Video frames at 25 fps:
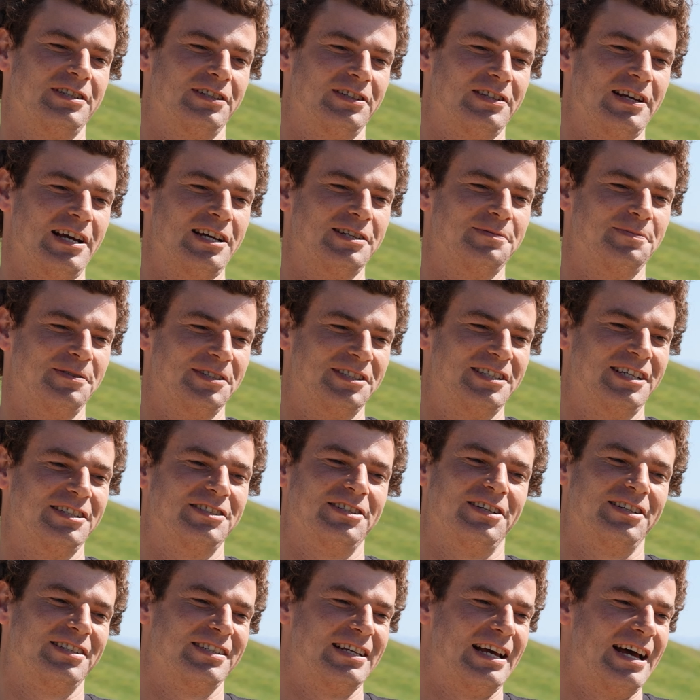attachments, as
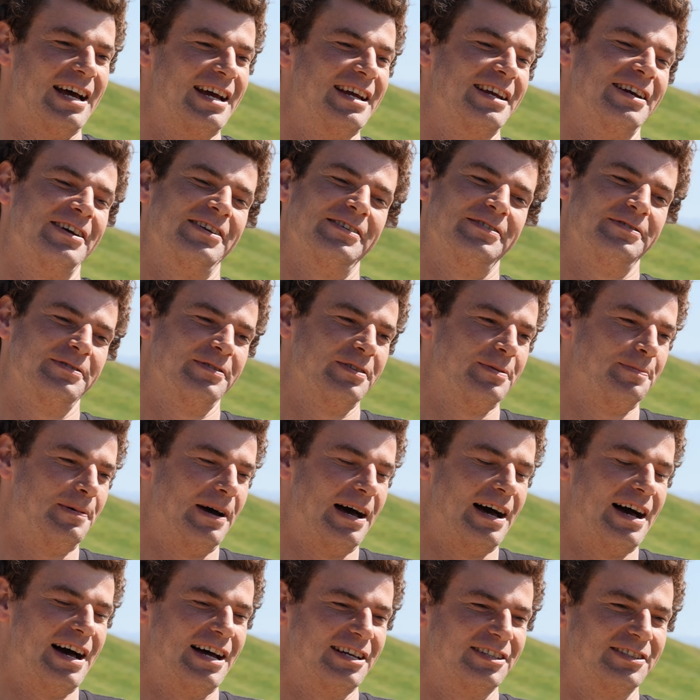I say, in the
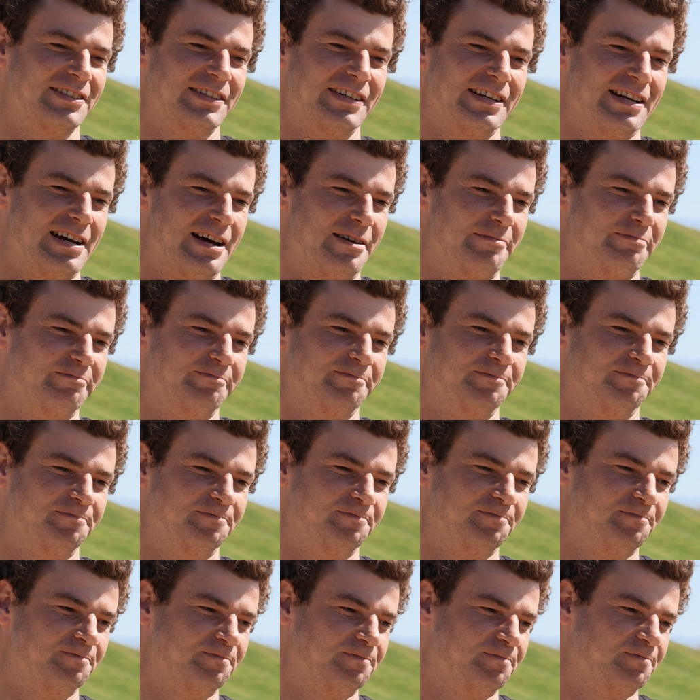past, and
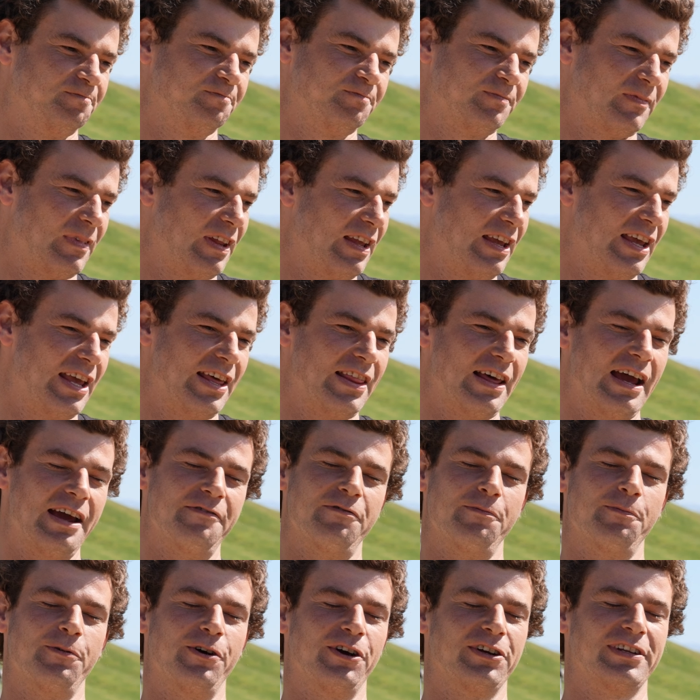yeah, they
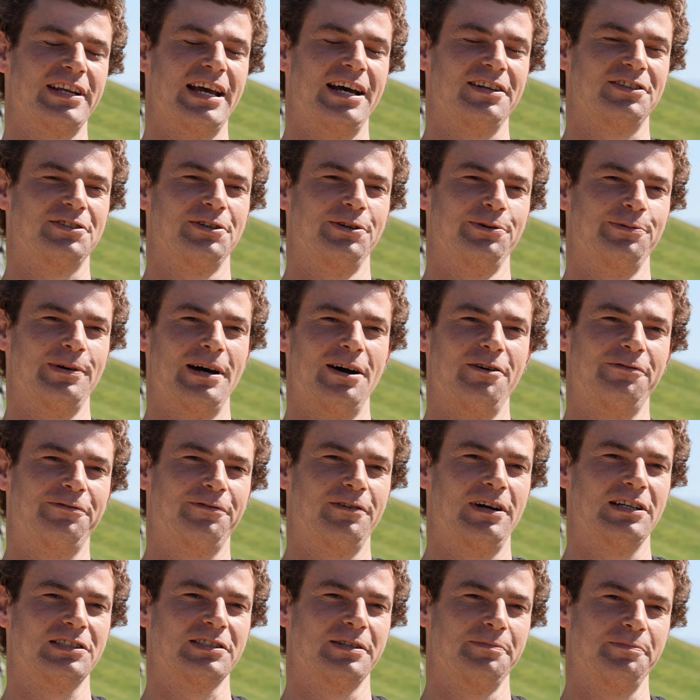haven't worked out too well
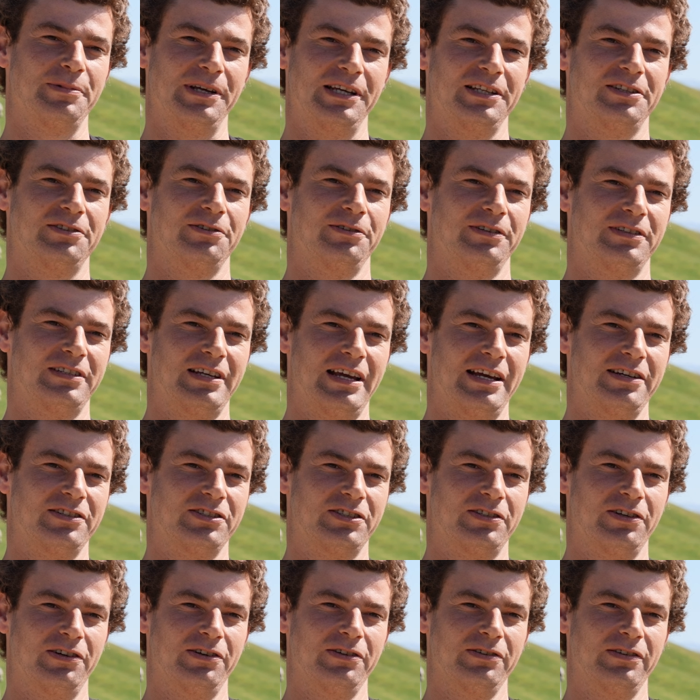for us compared to
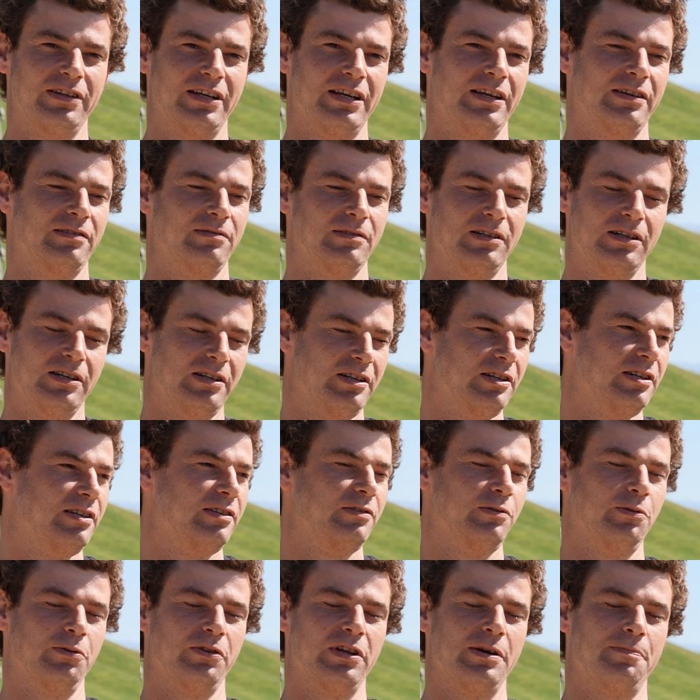Attach 2.
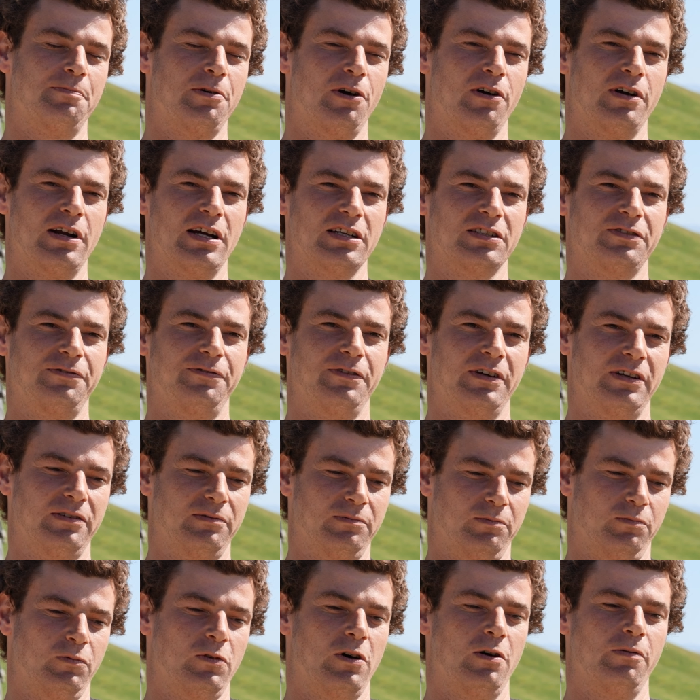All their products fit
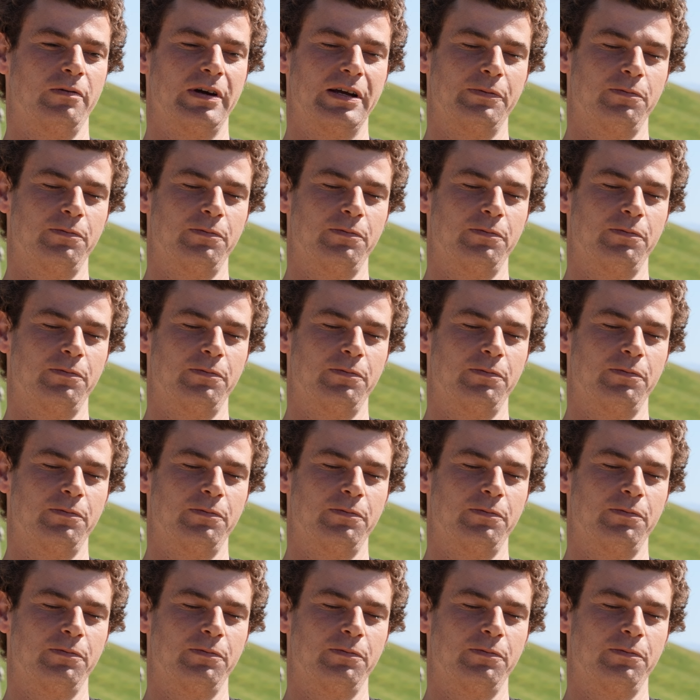what we